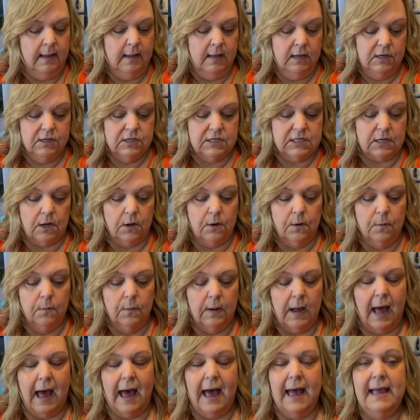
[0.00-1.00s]
So
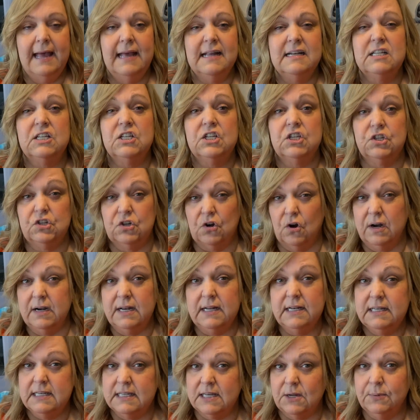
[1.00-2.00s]
I had
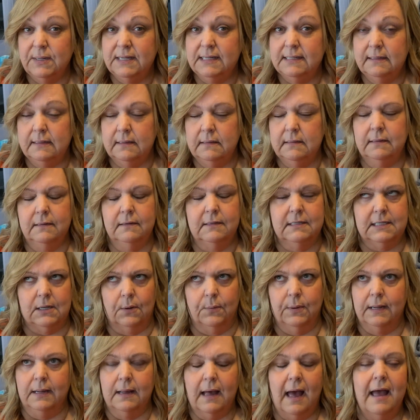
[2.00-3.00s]
started
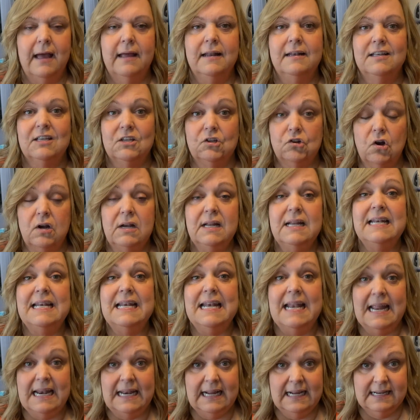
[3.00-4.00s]
I had started
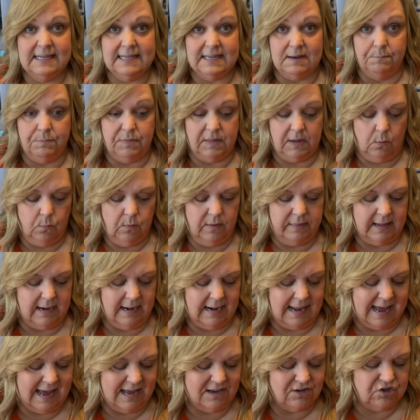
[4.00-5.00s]
knitting something with it
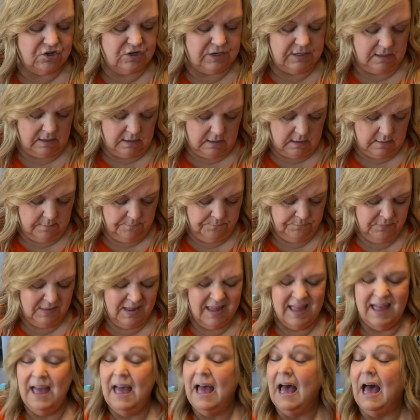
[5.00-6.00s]
last year.
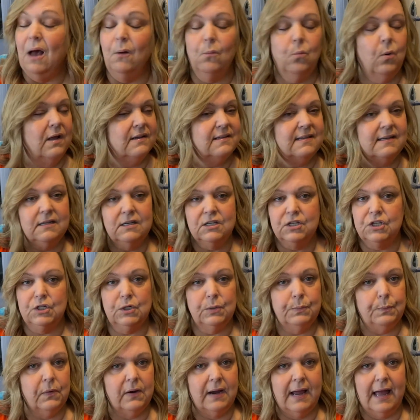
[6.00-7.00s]
I wasn't
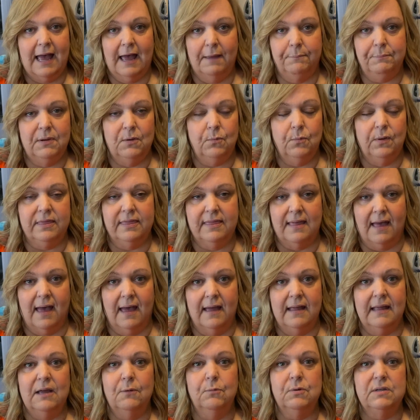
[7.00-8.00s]
super happy with
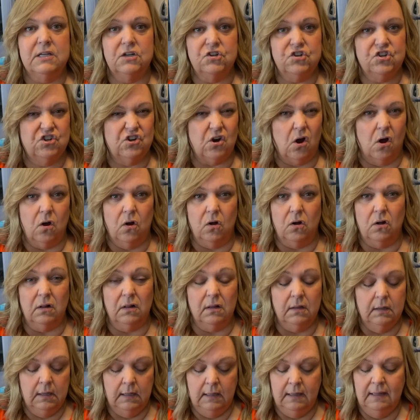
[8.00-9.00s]
that. It was a
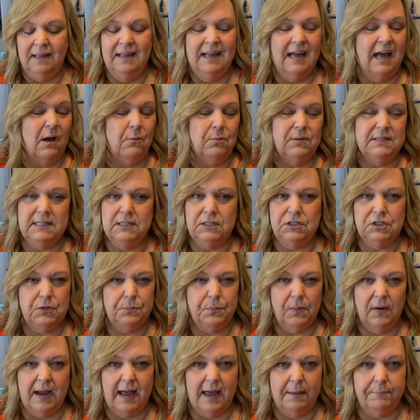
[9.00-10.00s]
shawl. I wasn't
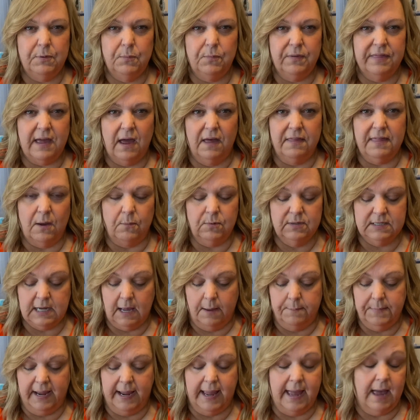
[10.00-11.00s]
super happy with how that was
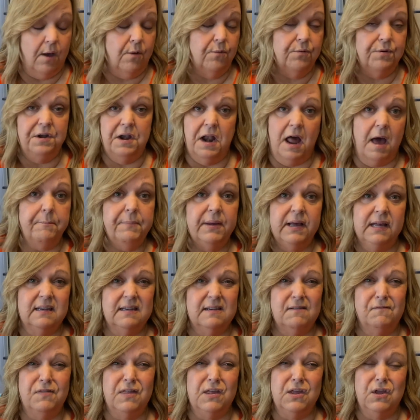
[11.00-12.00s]
coming out, not because
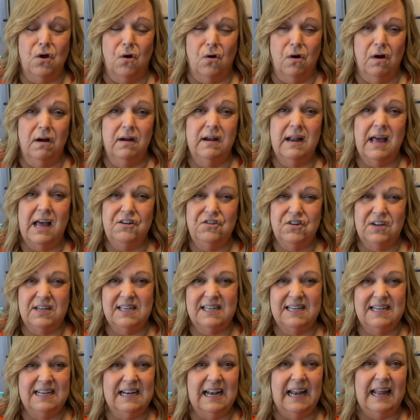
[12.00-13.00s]
of the yarn. I just
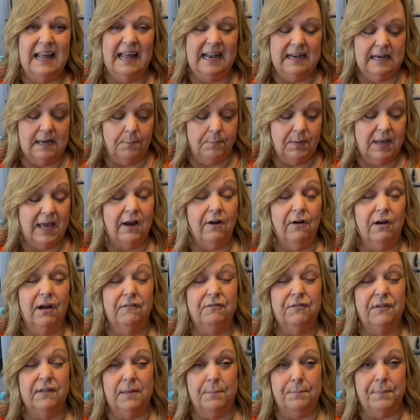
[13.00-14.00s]
didn't end up caring
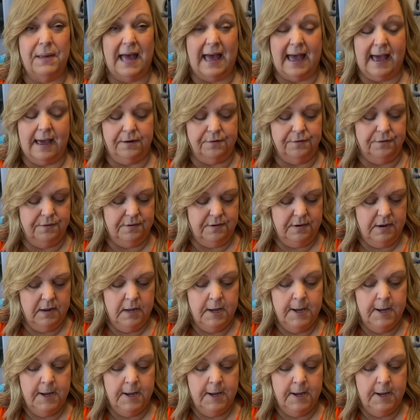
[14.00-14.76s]
for the pattern.